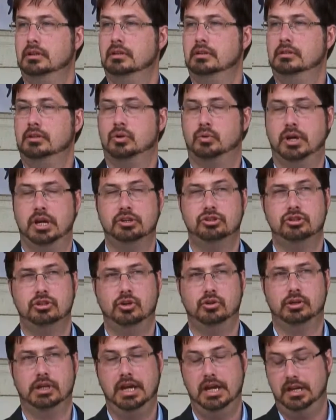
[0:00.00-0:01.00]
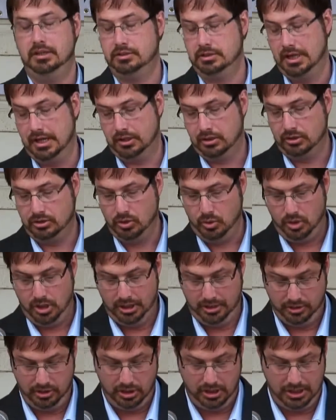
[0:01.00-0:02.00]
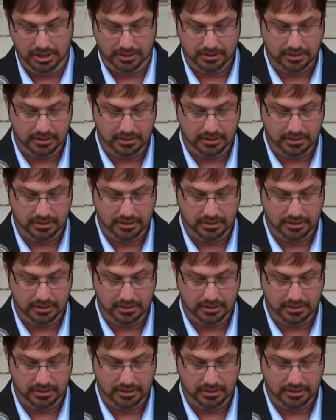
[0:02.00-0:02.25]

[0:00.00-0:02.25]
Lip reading: Horatio Gates. I could go on and on.